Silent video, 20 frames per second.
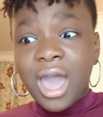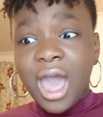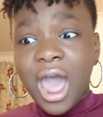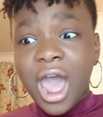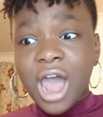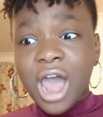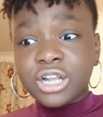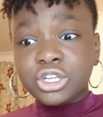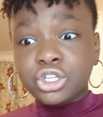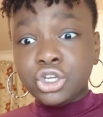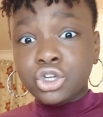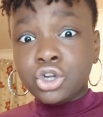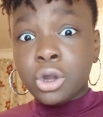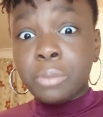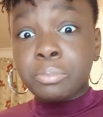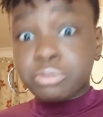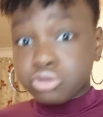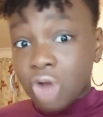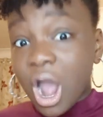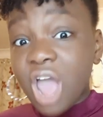And
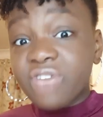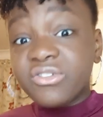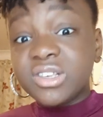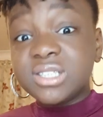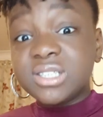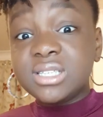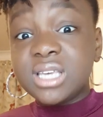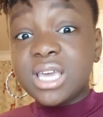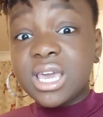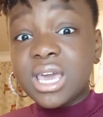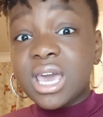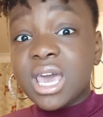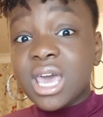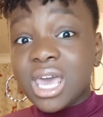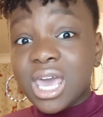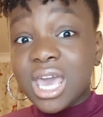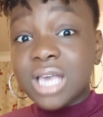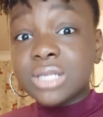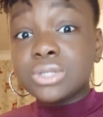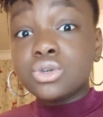privacy
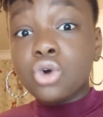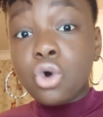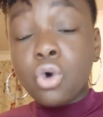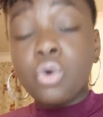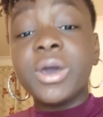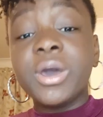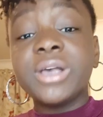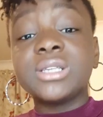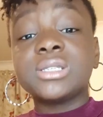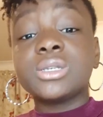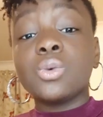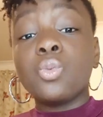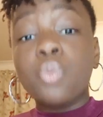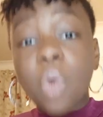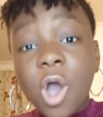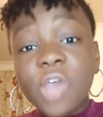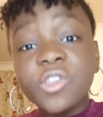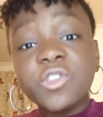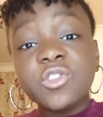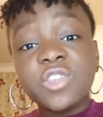is always
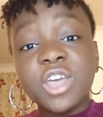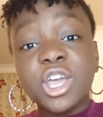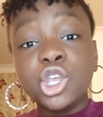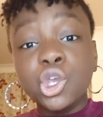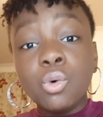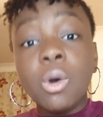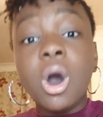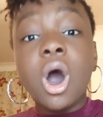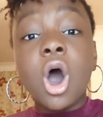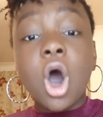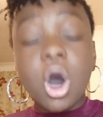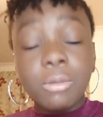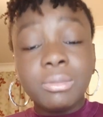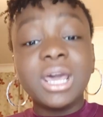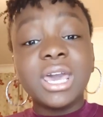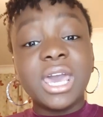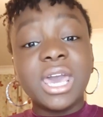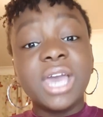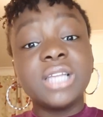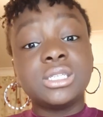one thing you are
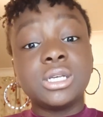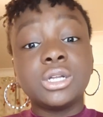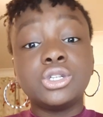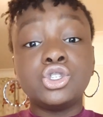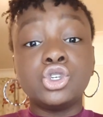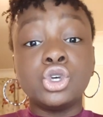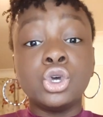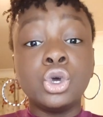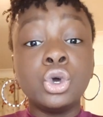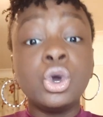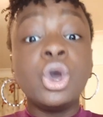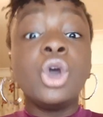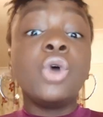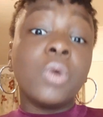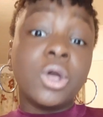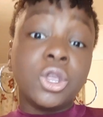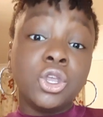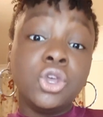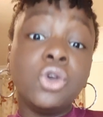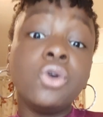obligated to
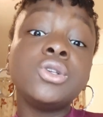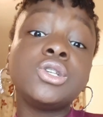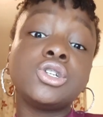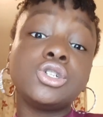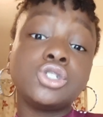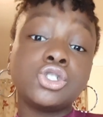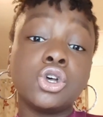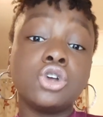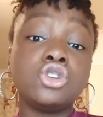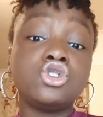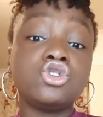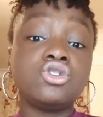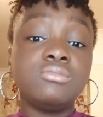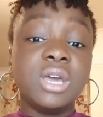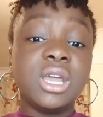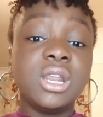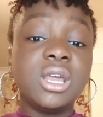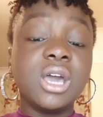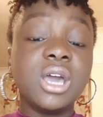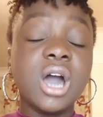when using social
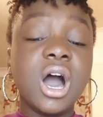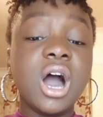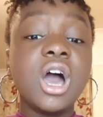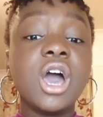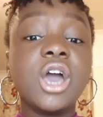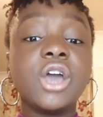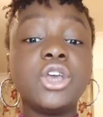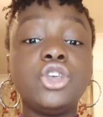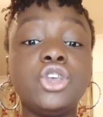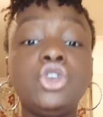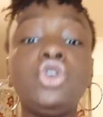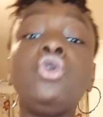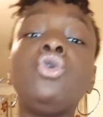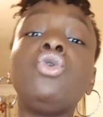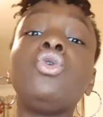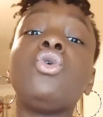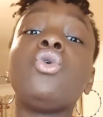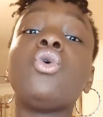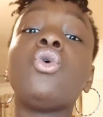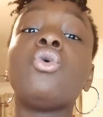media.
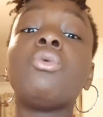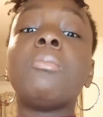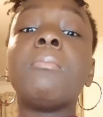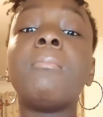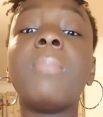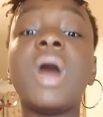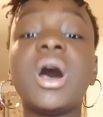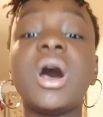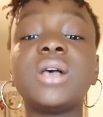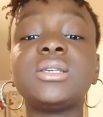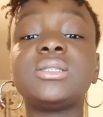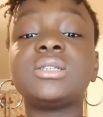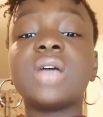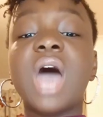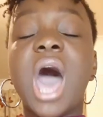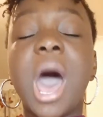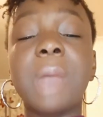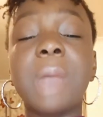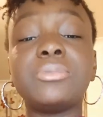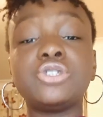You must
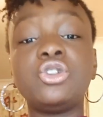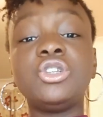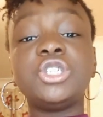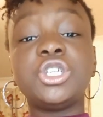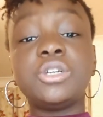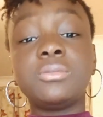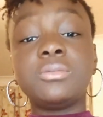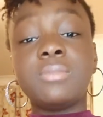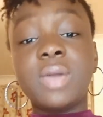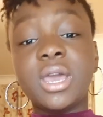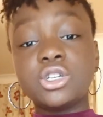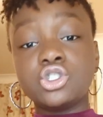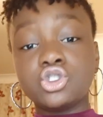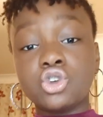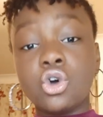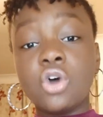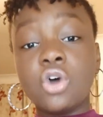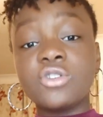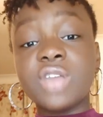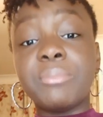absolutely make
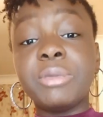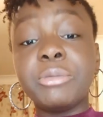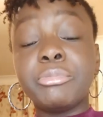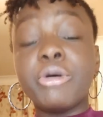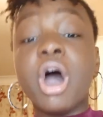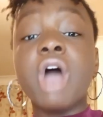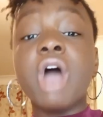sure that people are